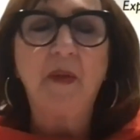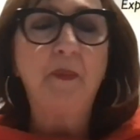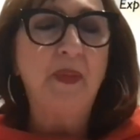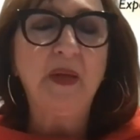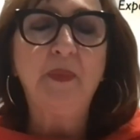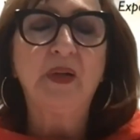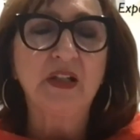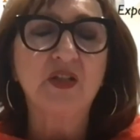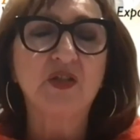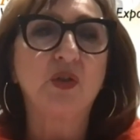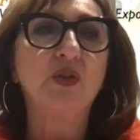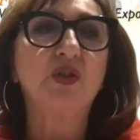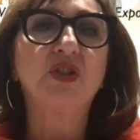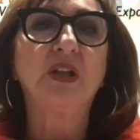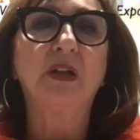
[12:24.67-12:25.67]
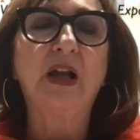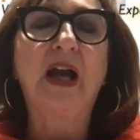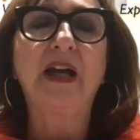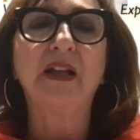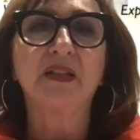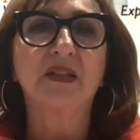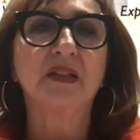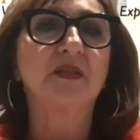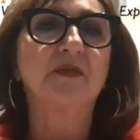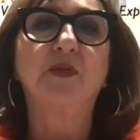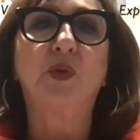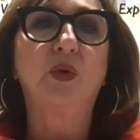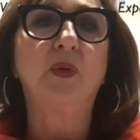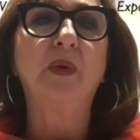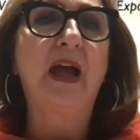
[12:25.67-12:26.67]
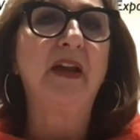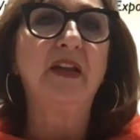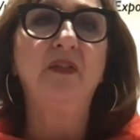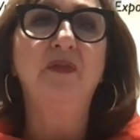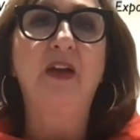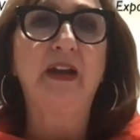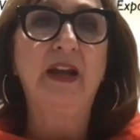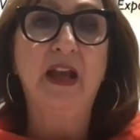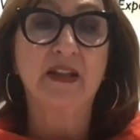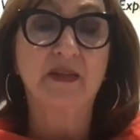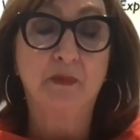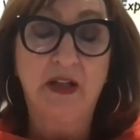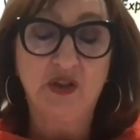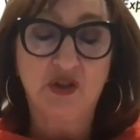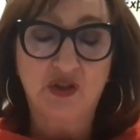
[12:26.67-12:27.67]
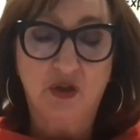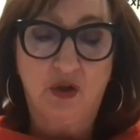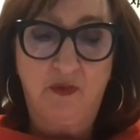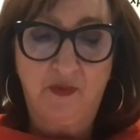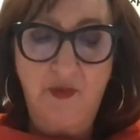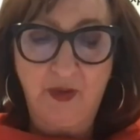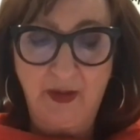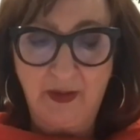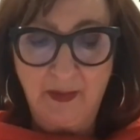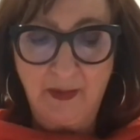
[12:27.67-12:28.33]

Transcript: people are searching answers for. Ayurveda has much to offer it.